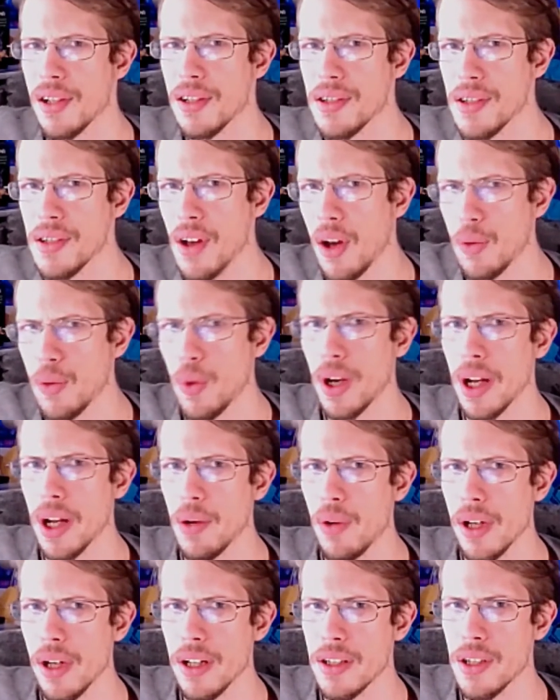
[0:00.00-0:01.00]
on what I
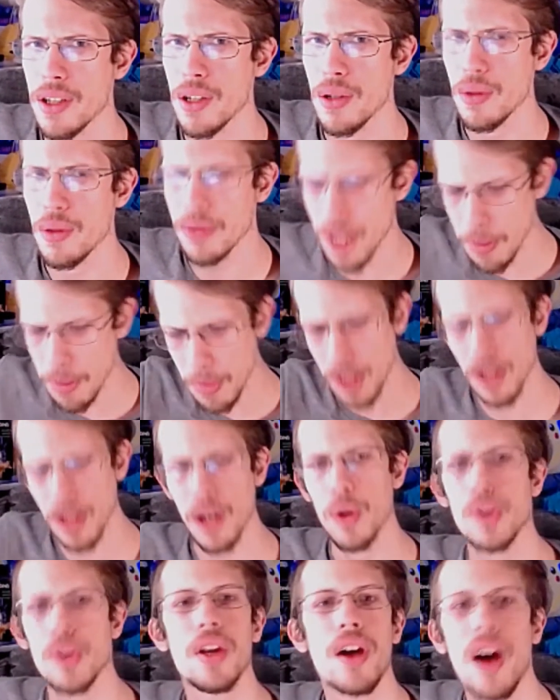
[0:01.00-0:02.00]
want to do, let me
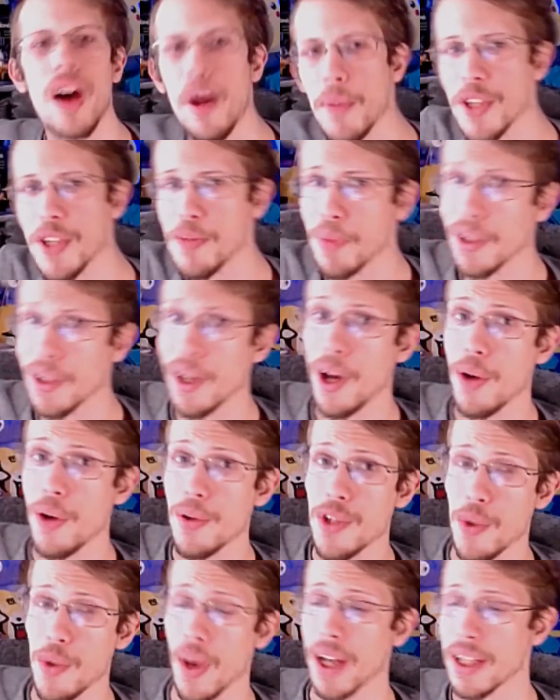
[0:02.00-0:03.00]
know in the comments below
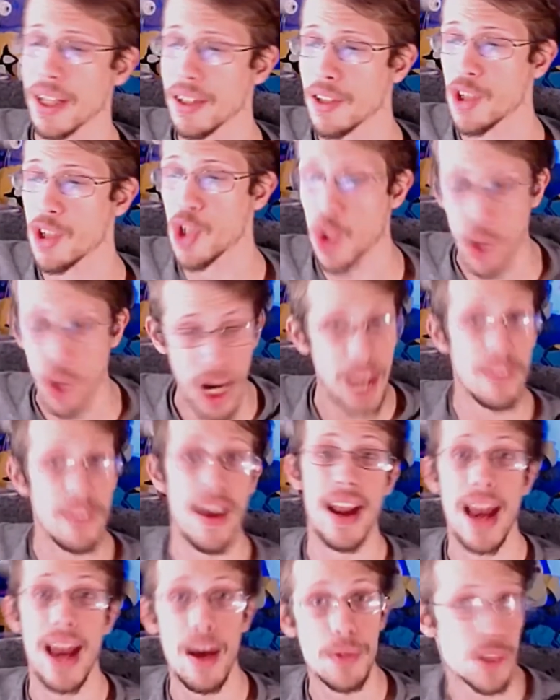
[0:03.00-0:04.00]
so I can try that
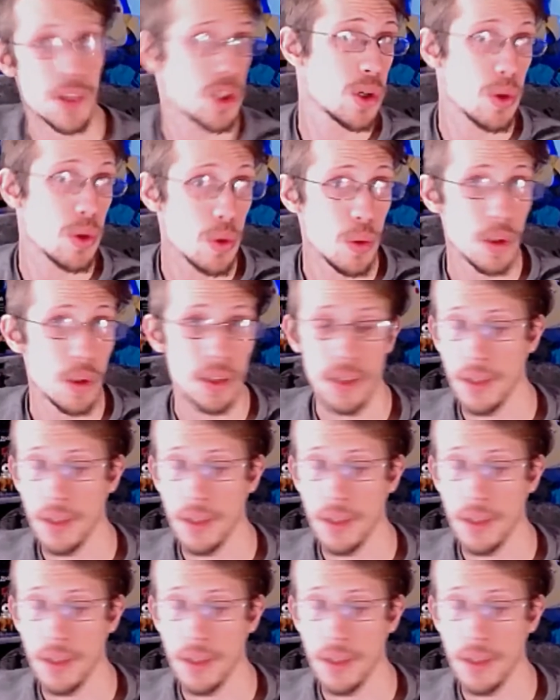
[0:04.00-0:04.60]
out too.